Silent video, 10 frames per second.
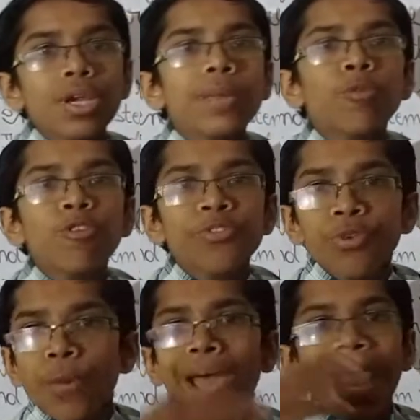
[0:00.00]
moves
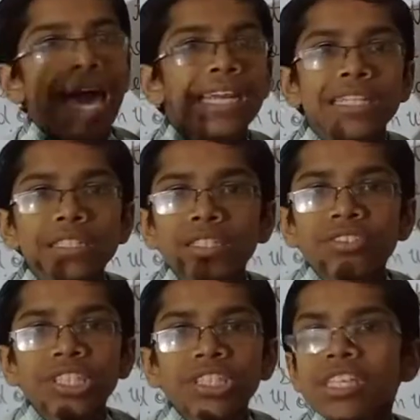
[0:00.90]
from a higher
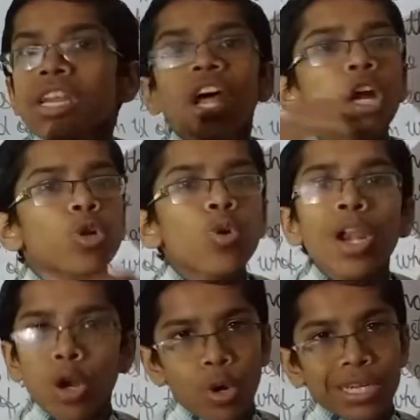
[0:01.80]
concentration to
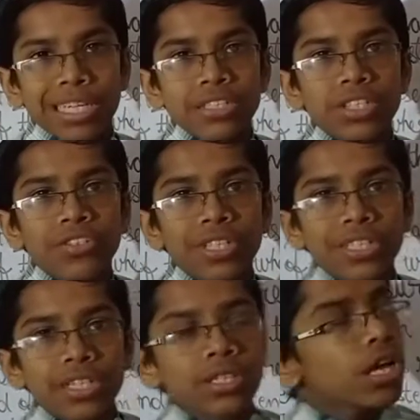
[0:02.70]
a lower
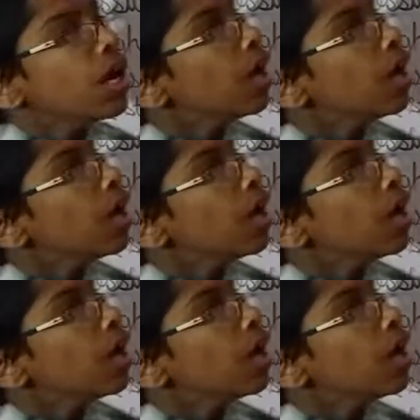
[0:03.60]
concentration.